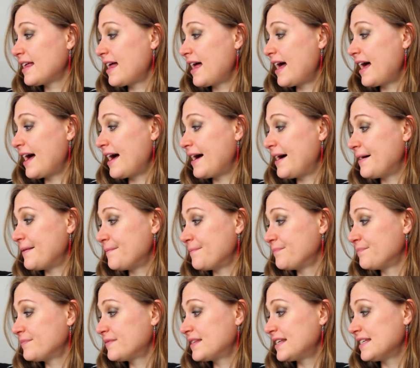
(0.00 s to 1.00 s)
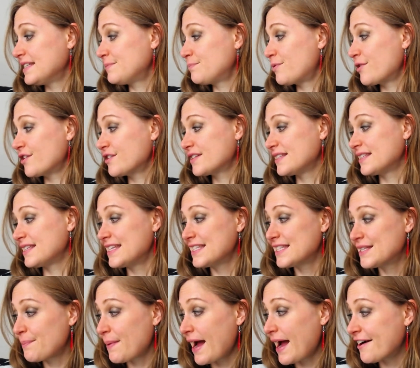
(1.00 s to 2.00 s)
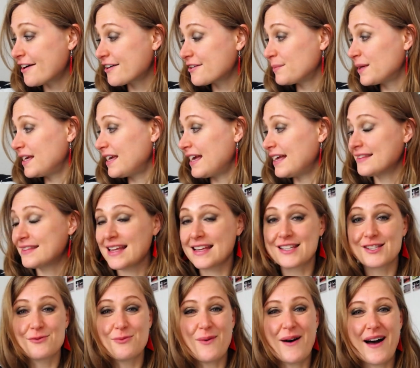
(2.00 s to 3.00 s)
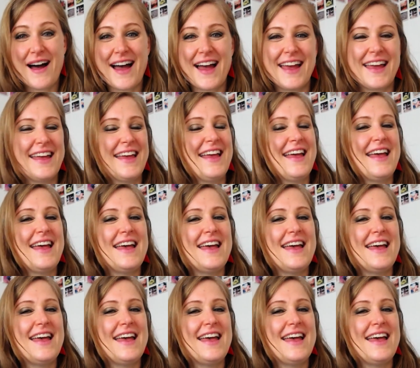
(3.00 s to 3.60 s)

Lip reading: This person inspired me, and that's why.